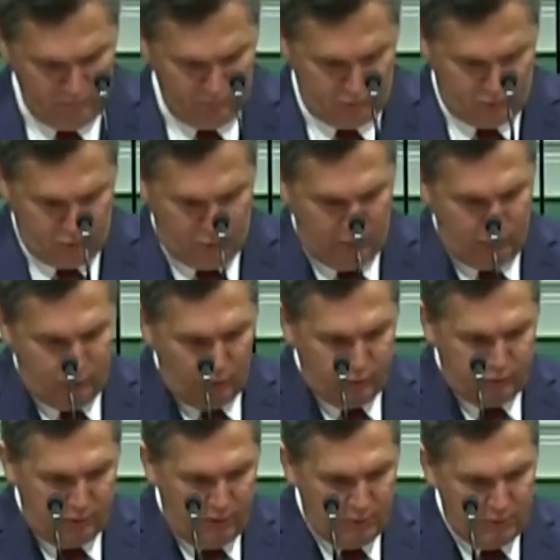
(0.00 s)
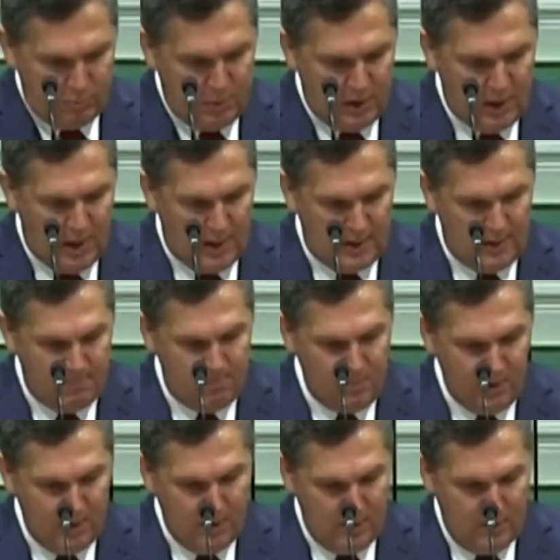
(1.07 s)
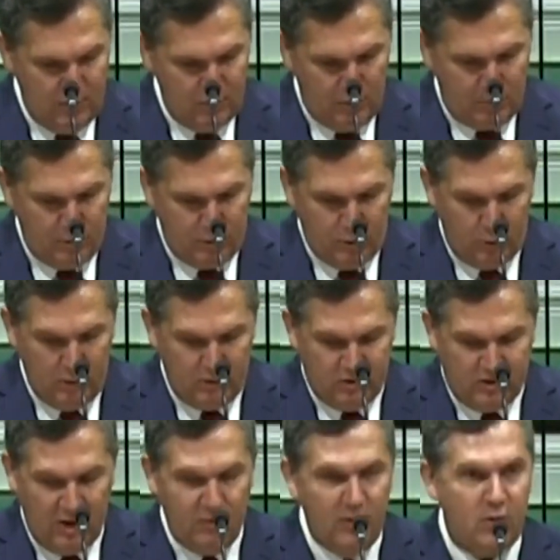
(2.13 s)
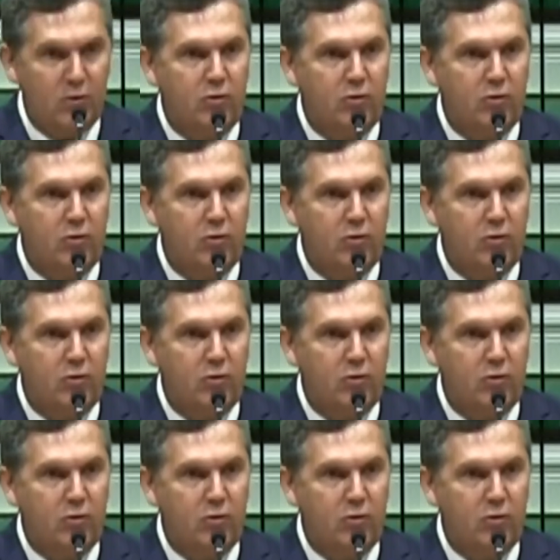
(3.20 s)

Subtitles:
story of Joseph that was begun in chapter 37.